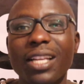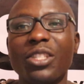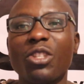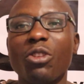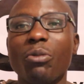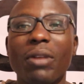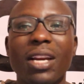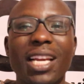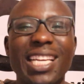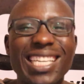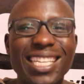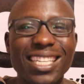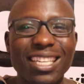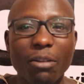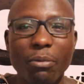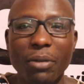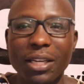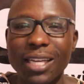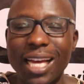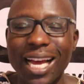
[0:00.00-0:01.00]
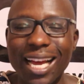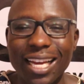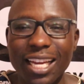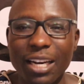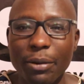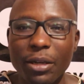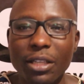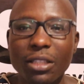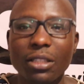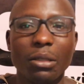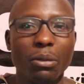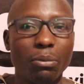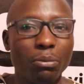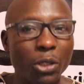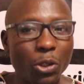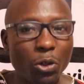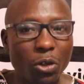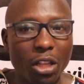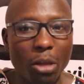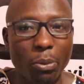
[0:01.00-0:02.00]
it's normally a gentleman agreement
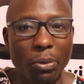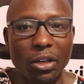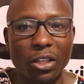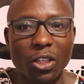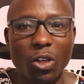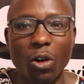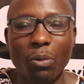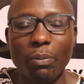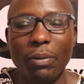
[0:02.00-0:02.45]
between the political